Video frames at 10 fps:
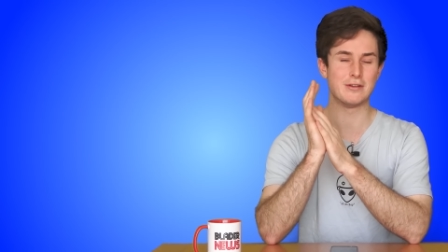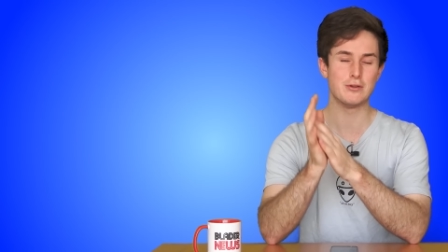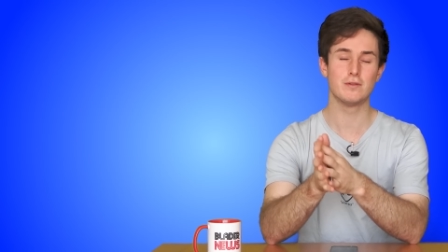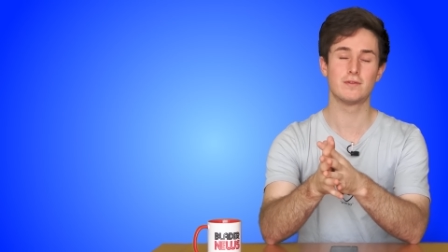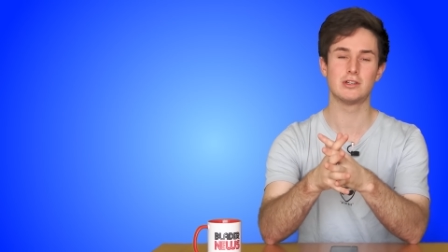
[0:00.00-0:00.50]
a
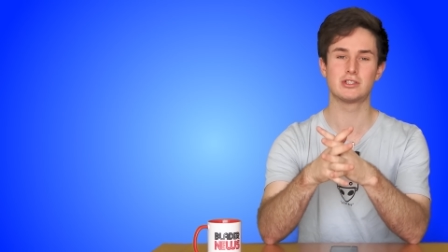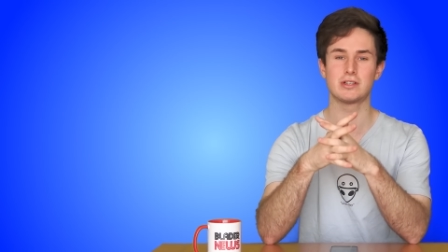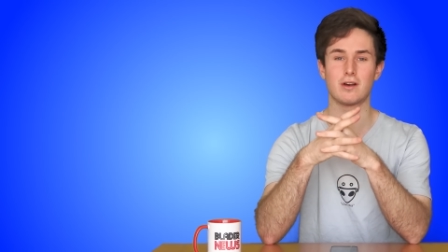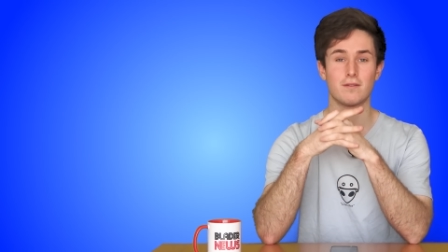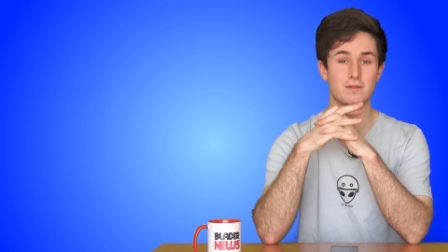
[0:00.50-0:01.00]
new
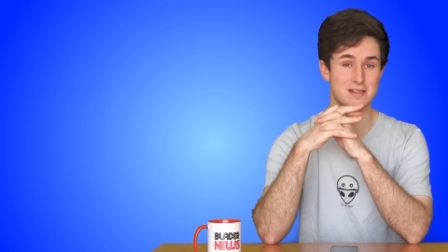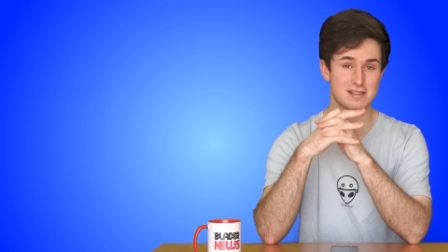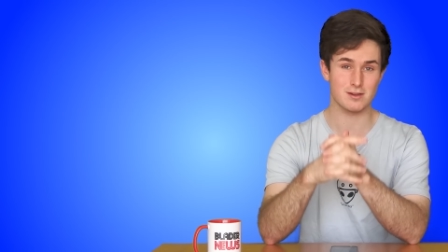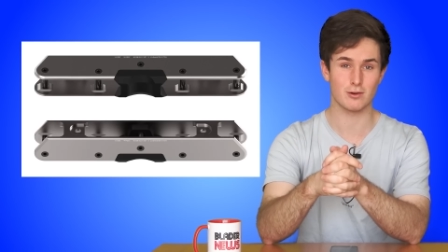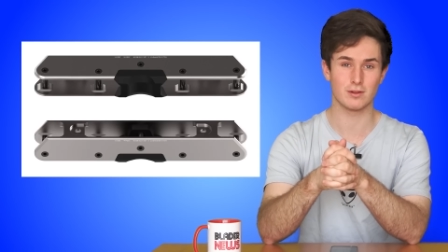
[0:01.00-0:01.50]
version of the
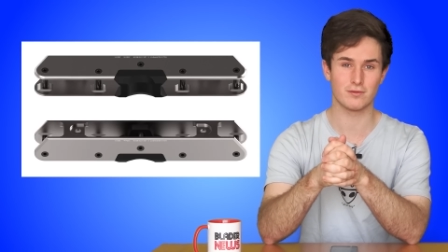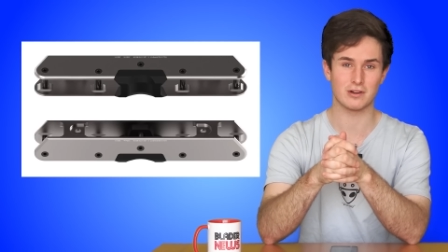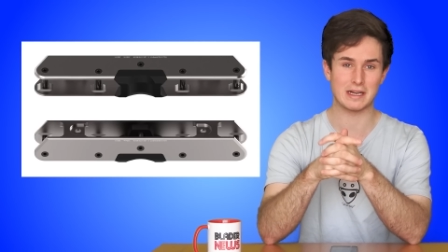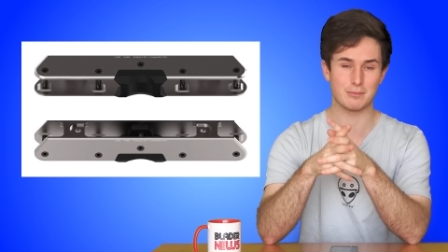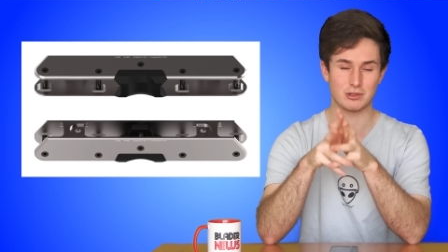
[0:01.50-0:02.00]
Solar
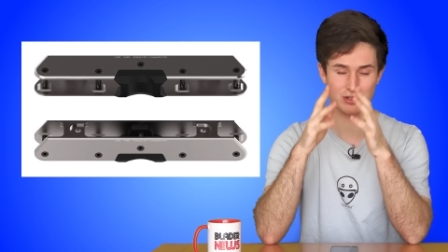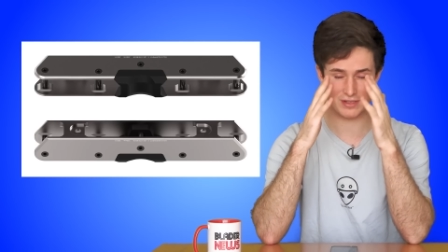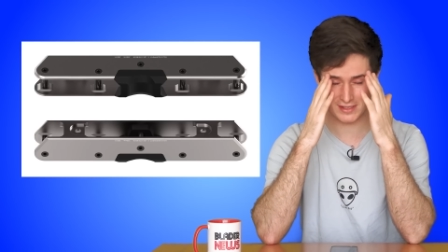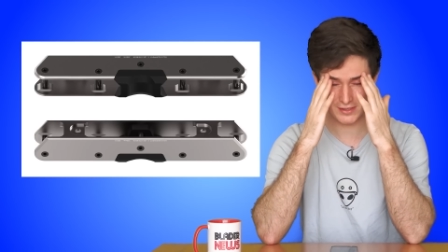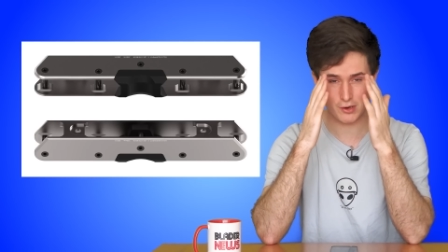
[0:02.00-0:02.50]
Frame, which
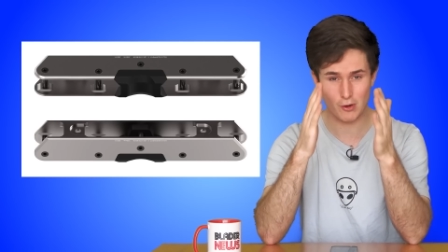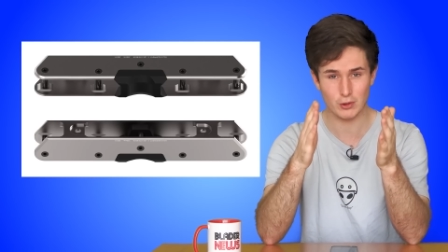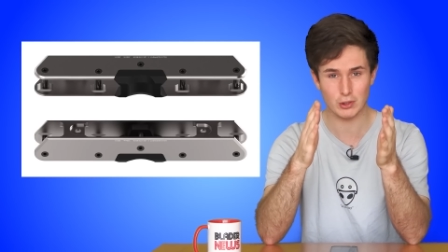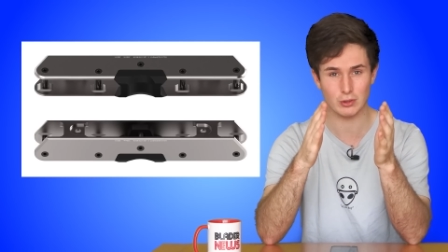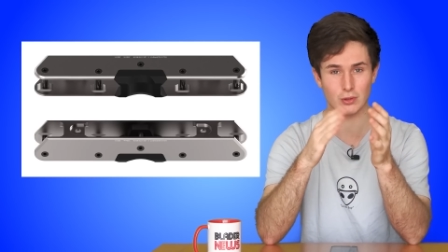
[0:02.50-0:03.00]
is so
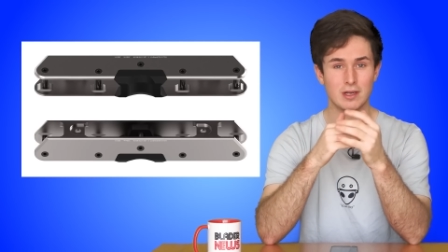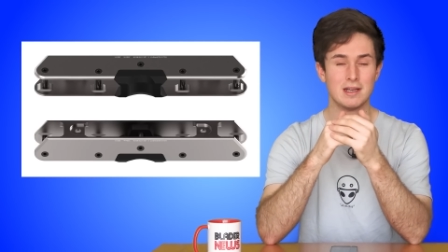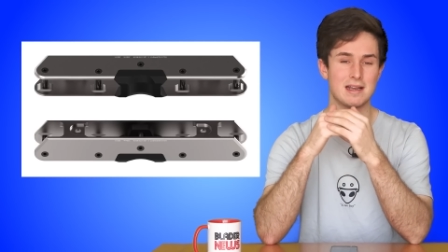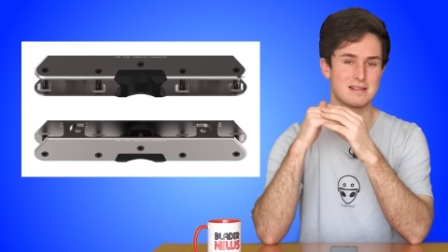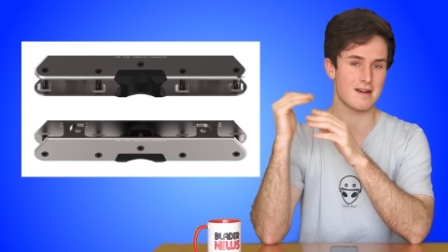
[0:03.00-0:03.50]
cool.
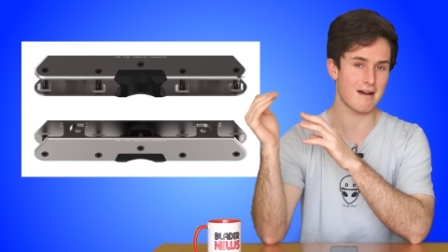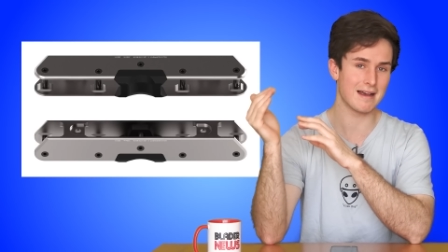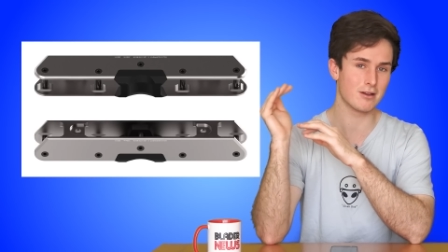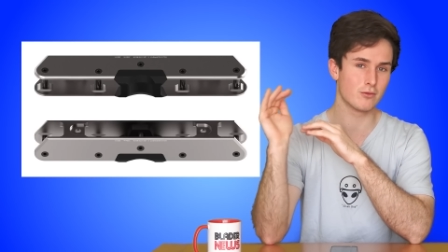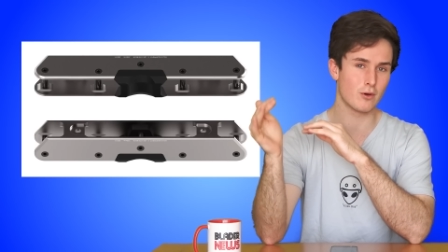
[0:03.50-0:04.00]
It's a
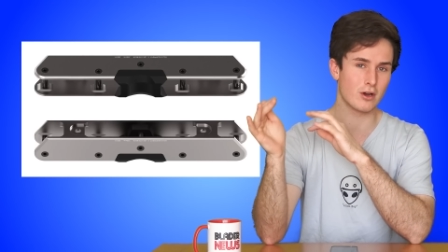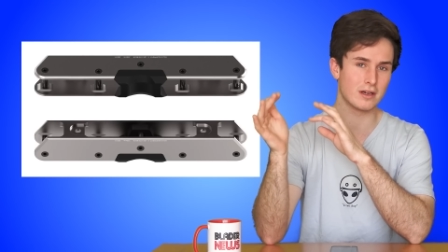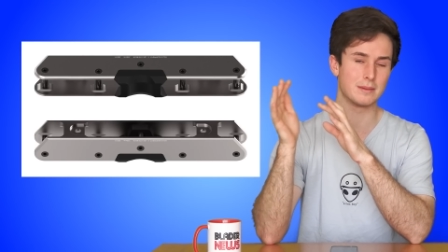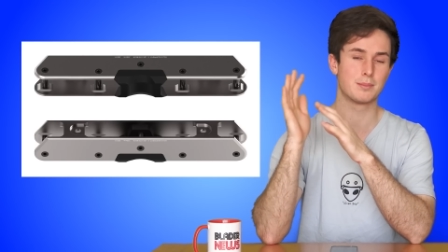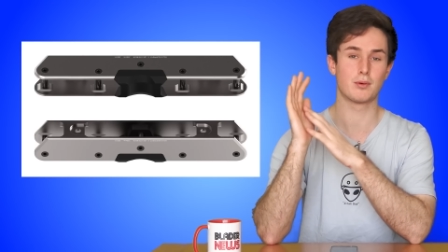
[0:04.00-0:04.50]
Hilo
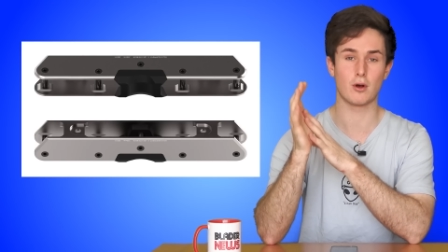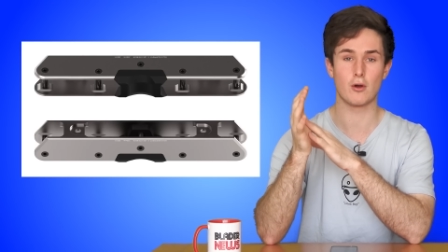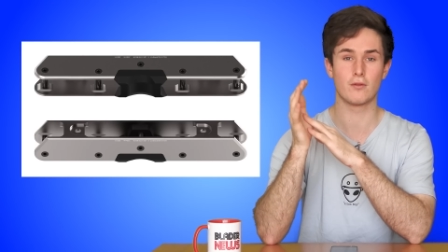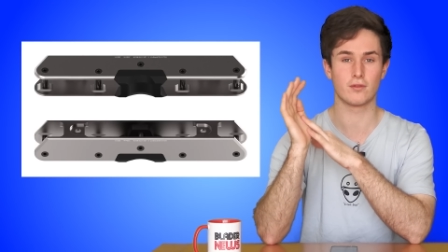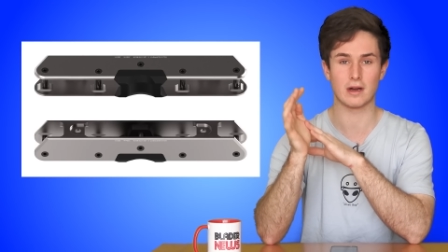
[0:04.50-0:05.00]
Rocker
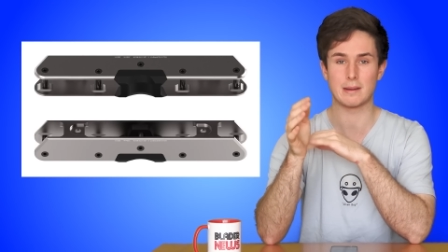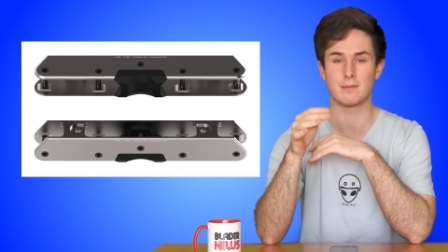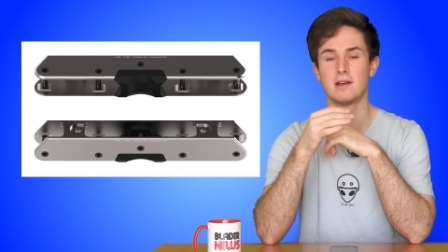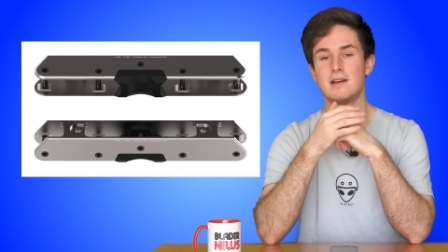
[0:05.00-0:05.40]
Pro Frame